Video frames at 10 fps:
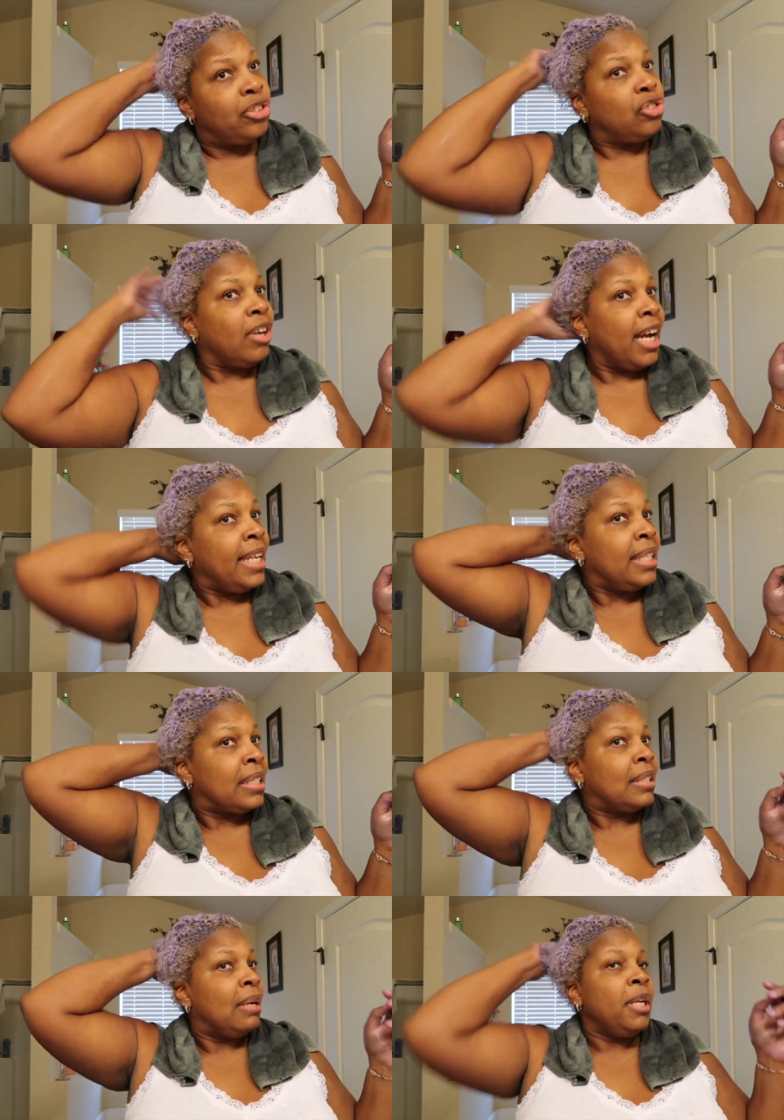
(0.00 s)
dry in
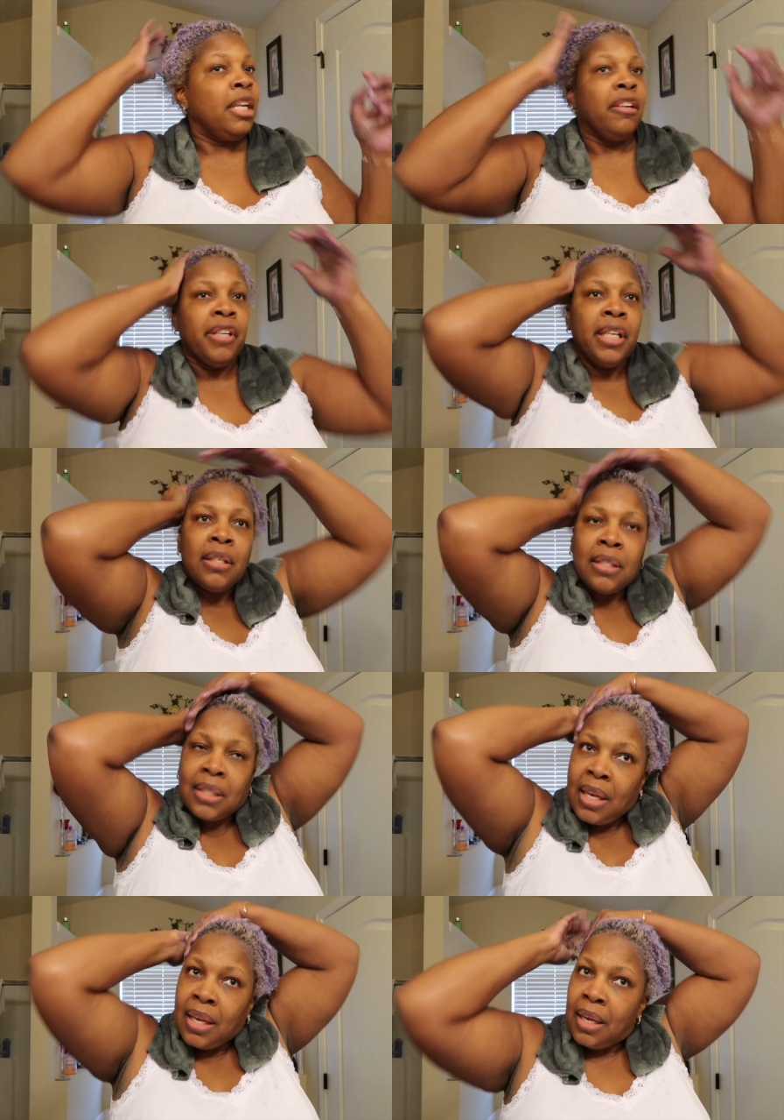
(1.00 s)
some
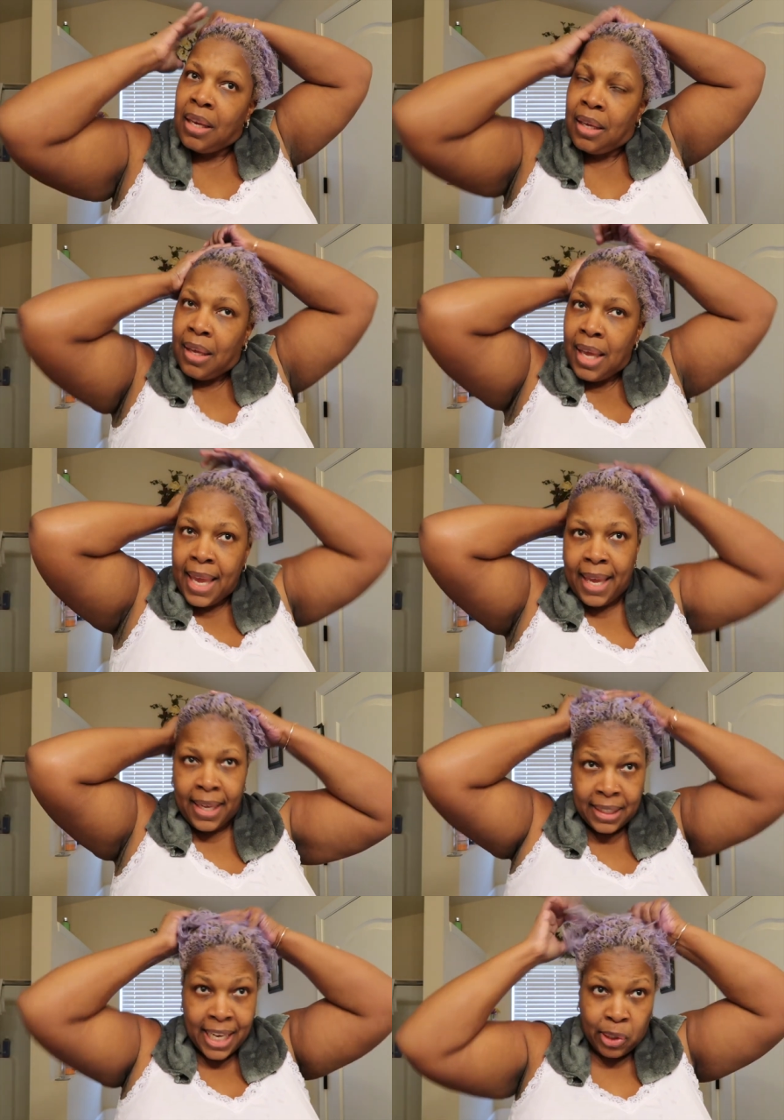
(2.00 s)
areas
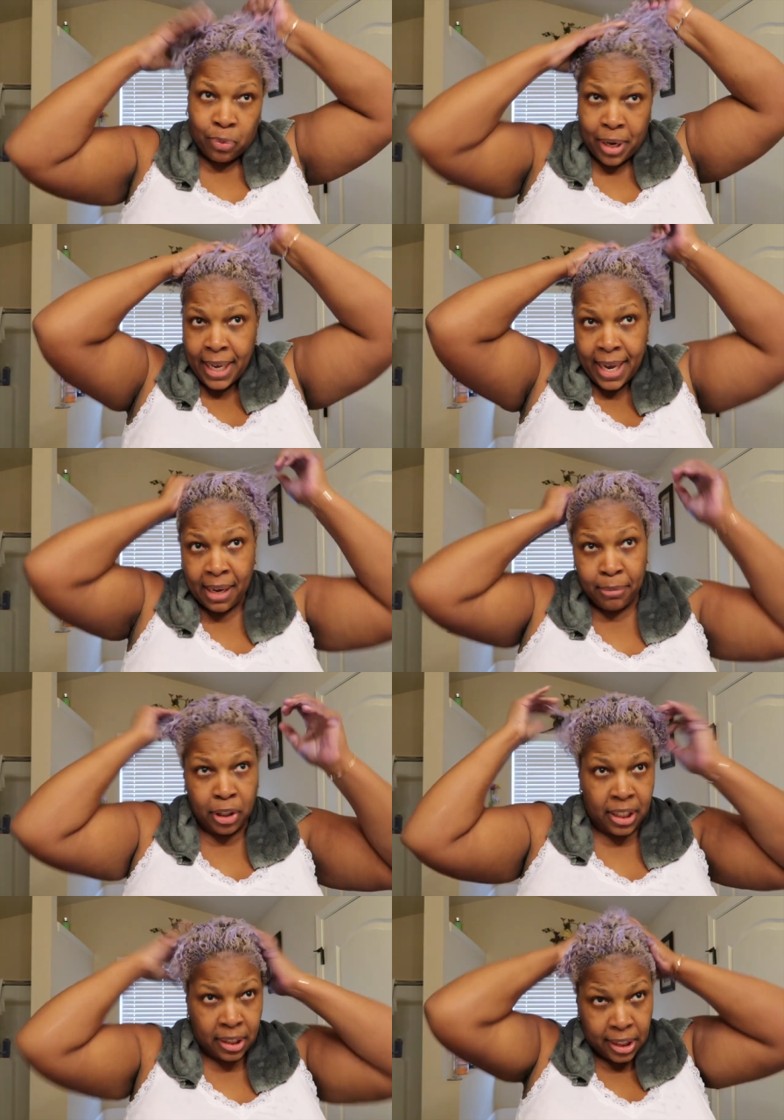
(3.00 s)
and that's why I'm
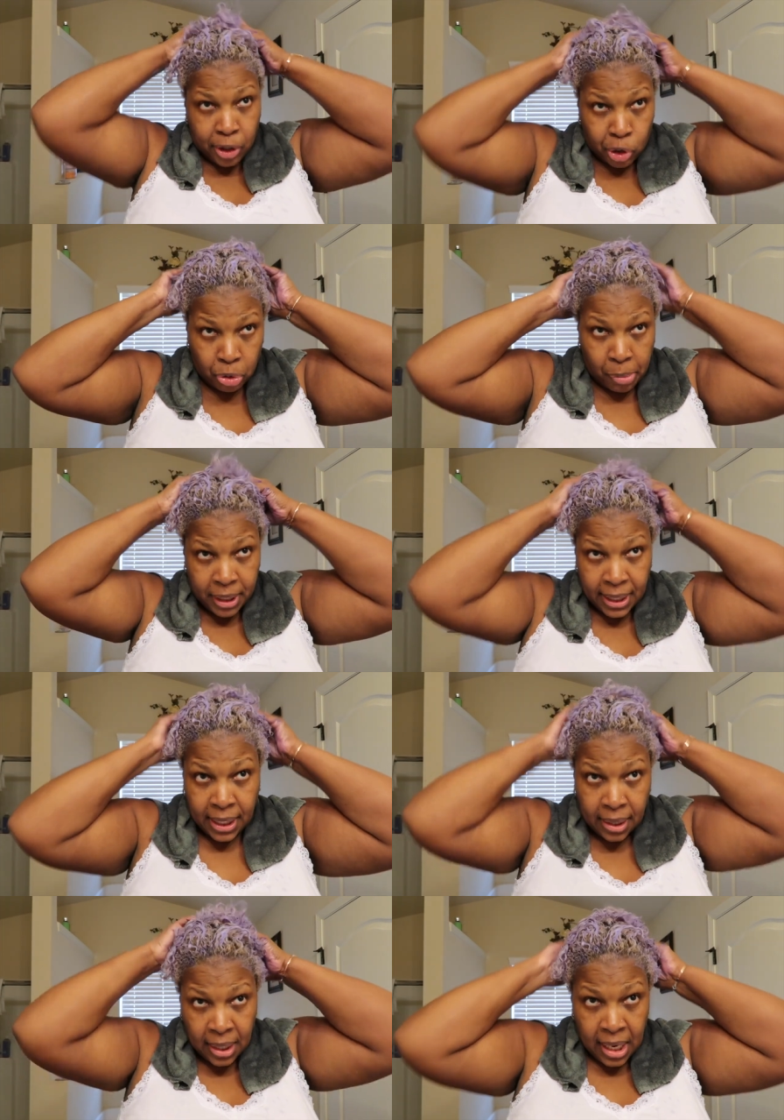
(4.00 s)
just
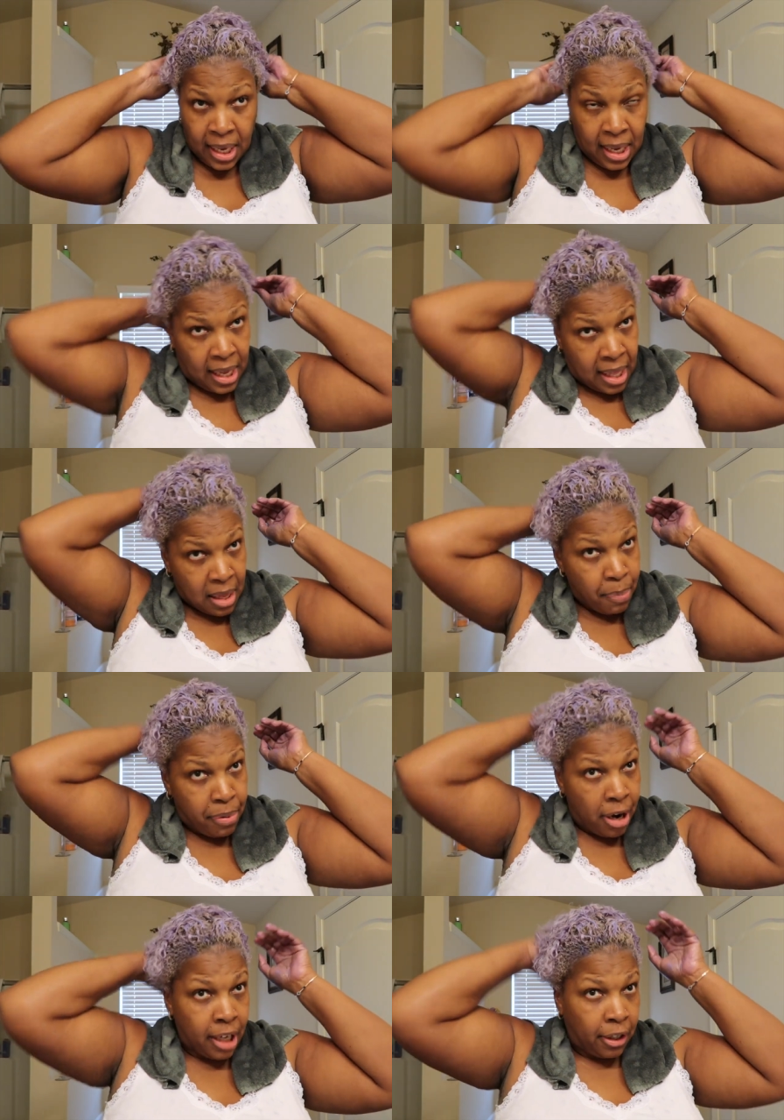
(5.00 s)
distributing the
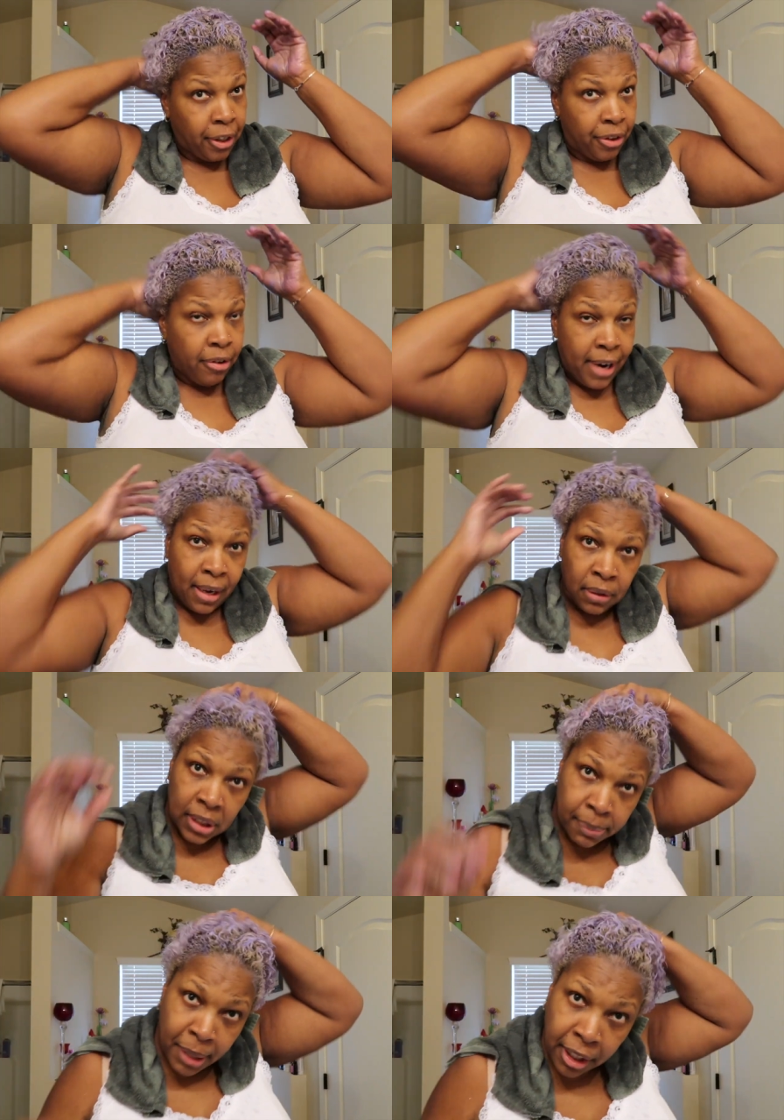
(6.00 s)
product throughout.
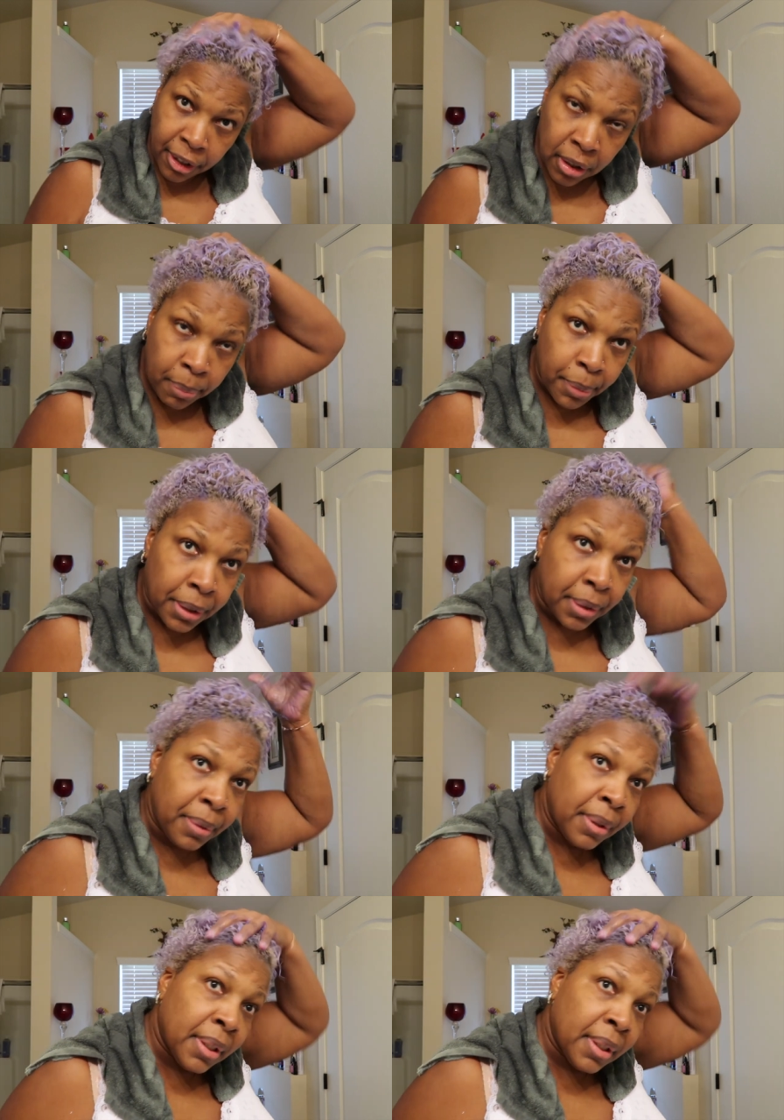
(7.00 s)
Does my hair look blue?